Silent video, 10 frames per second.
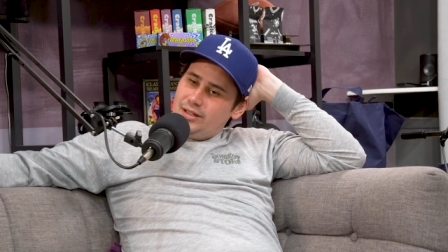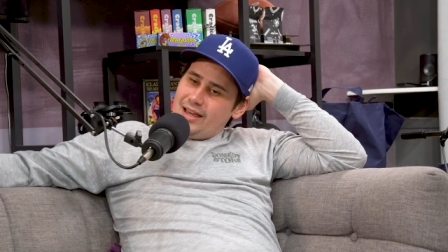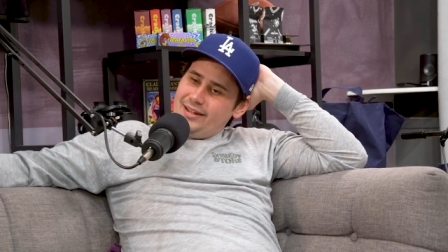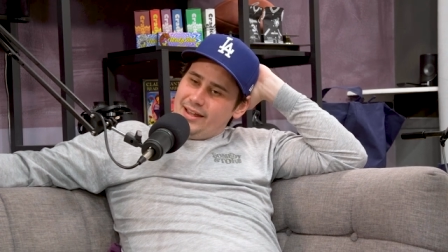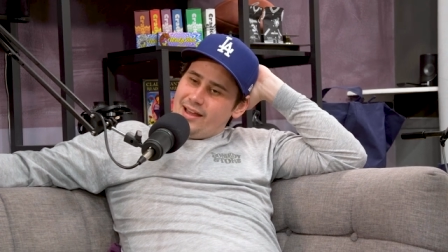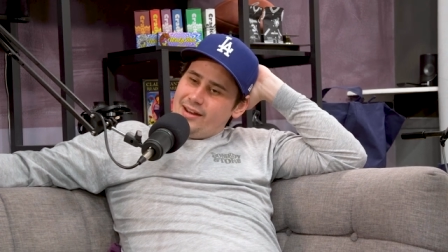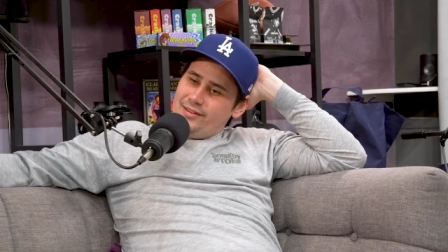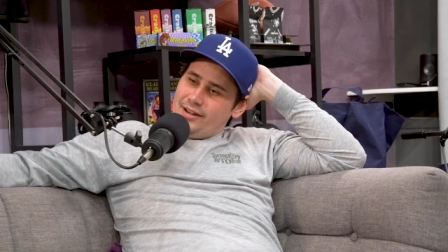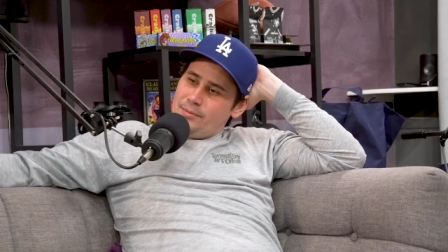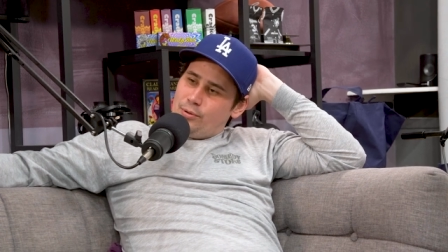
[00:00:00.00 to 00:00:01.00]
Any any
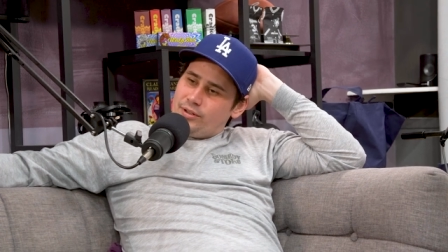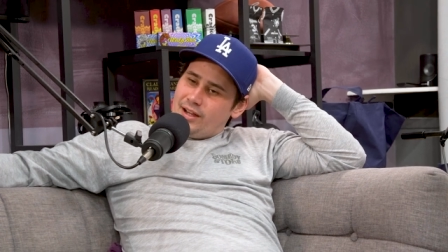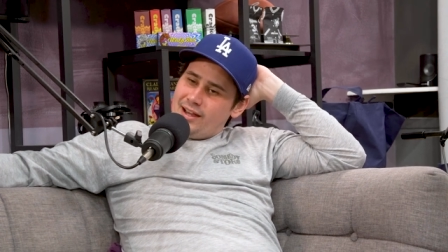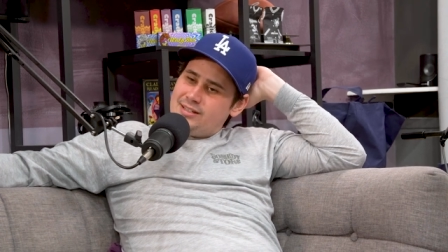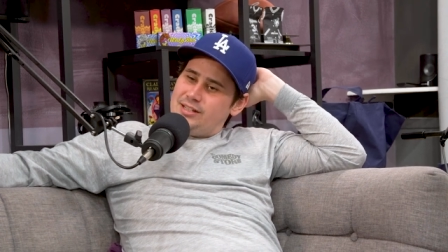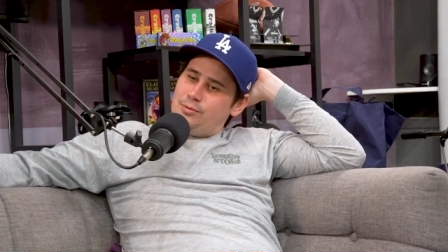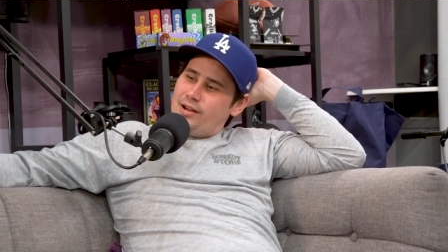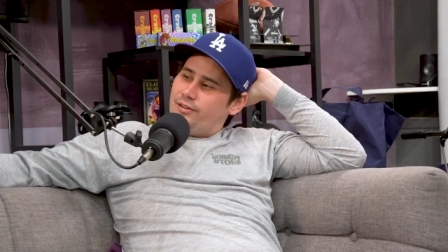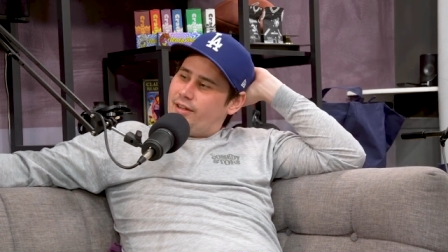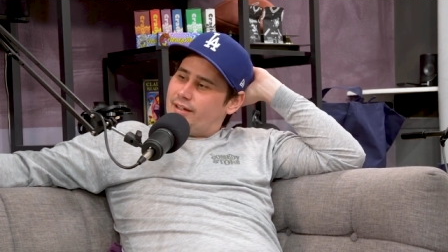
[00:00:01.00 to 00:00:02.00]
of the airport guy, I see why they're